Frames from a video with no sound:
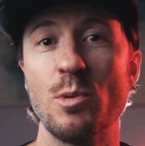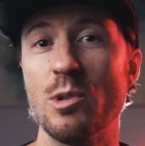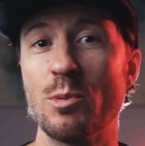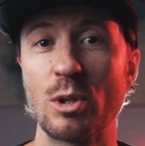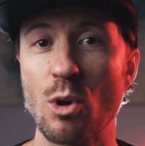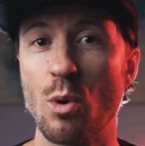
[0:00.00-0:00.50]
when
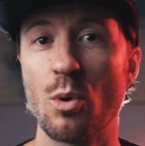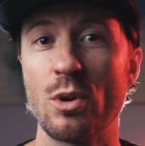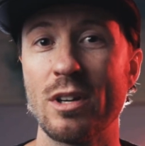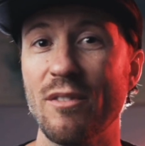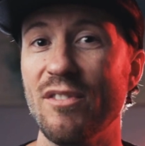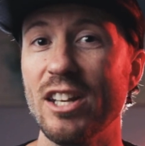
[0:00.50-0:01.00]
you
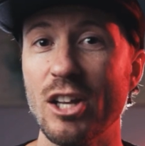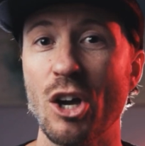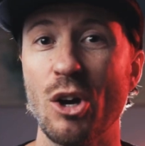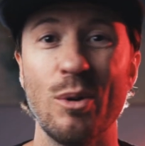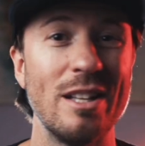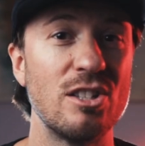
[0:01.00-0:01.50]
record
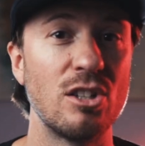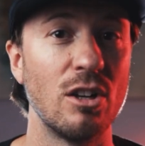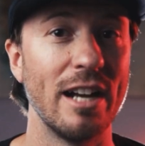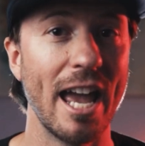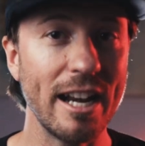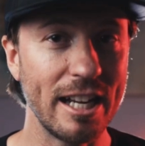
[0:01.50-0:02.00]
video and
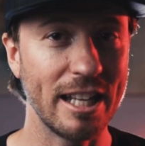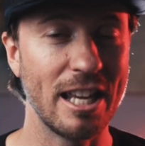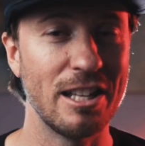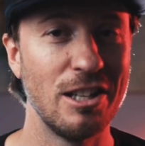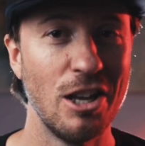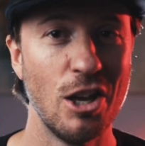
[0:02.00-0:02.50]
start editing it,